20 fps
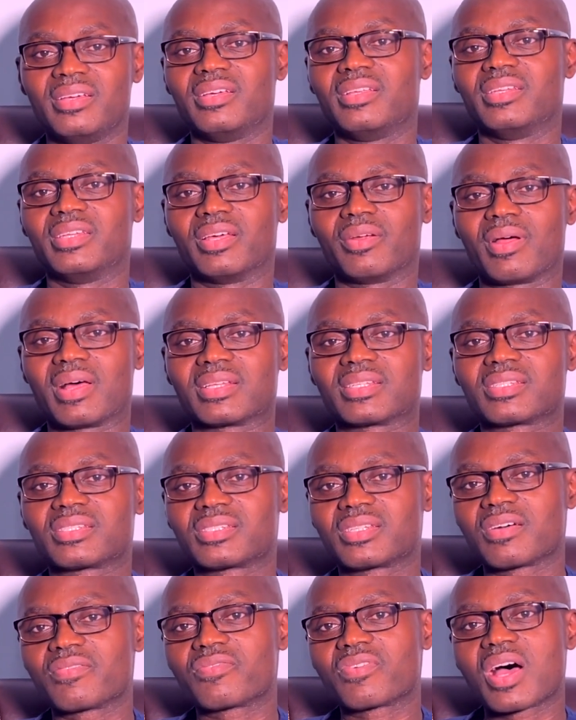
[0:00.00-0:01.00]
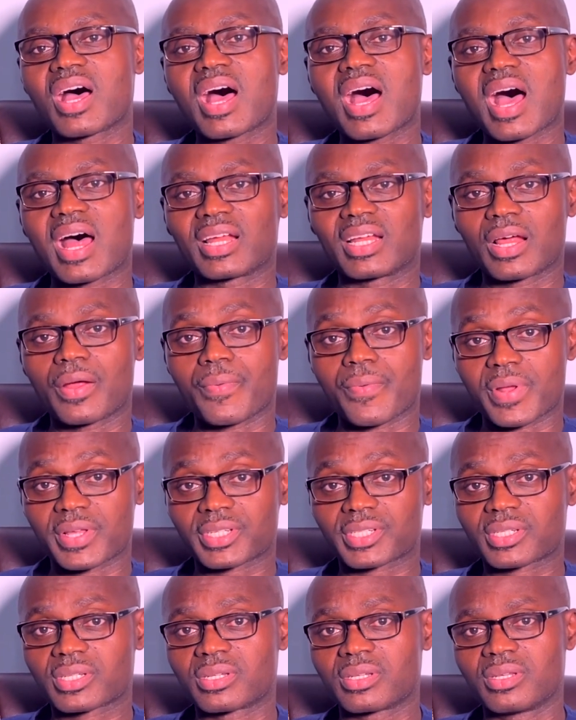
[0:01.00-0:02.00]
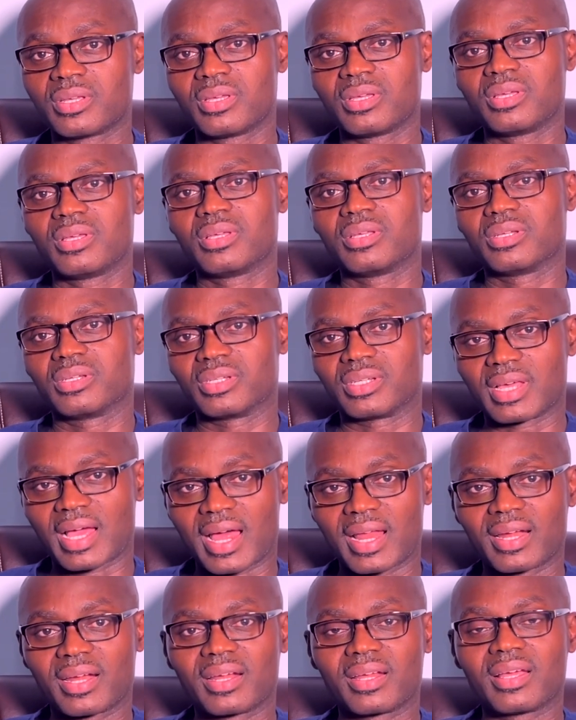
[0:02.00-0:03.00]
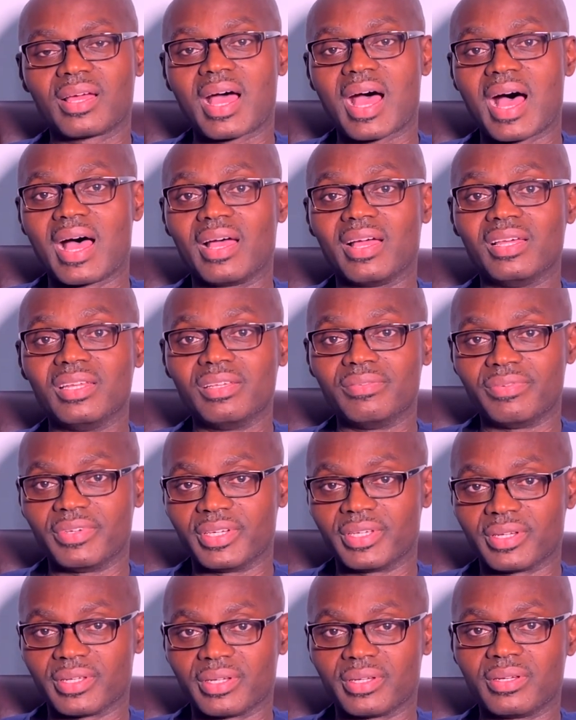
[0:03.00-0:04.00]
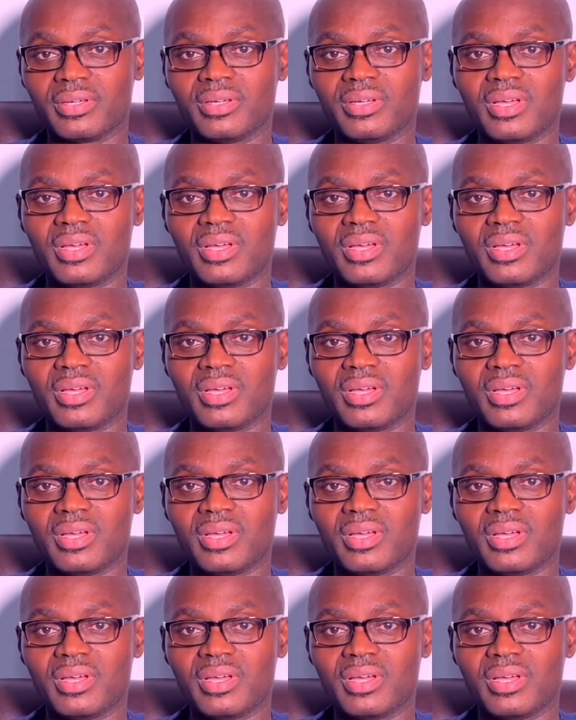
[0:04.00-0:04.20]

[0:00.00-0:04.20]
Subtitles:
there are several other risks that are elevated,